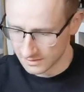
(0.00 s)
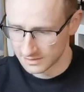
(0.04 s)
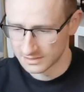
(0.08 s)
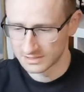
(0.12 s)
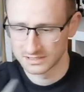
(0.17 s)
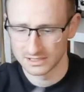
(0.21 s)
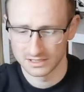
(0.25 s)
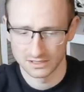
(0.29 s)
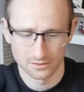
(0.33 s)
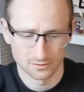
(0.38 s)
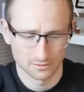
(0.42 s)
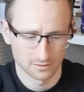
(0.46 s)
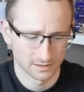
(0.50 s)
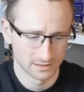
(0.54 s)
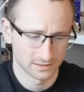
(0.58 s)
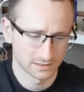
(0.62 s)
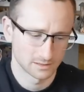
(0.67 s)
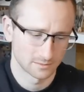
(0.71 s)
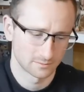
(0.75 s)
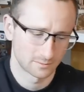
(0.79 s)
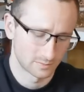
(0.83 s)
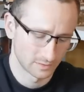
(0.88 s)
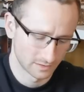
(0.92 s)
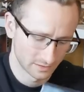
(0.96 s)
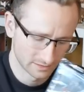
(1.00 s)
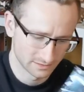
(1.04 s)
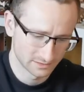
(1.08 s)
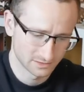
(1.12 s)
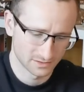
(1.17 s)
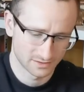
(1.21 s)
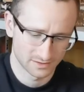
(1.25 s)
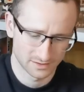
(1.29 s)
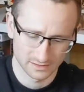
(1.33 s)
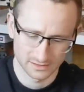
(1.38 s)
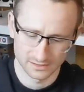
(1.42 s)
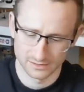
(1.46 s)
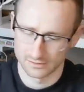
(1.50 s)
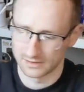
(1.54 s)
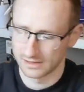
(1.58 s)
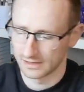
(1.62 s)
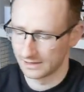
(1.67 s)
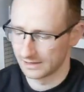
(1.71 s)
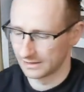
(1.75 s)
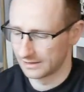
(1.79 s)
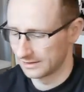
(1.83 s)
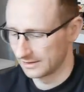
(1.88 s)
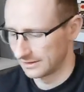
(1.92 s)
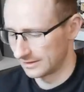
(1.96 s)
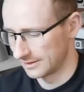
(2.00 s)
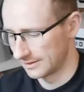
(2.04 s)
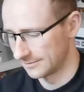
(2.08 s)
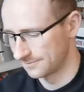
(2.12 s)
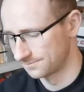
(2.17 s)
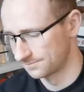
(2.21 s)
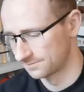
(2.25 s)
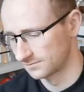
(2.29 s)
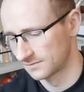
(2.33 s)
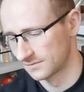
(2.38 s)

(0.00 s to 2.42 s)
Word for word: So in the in the thing you get a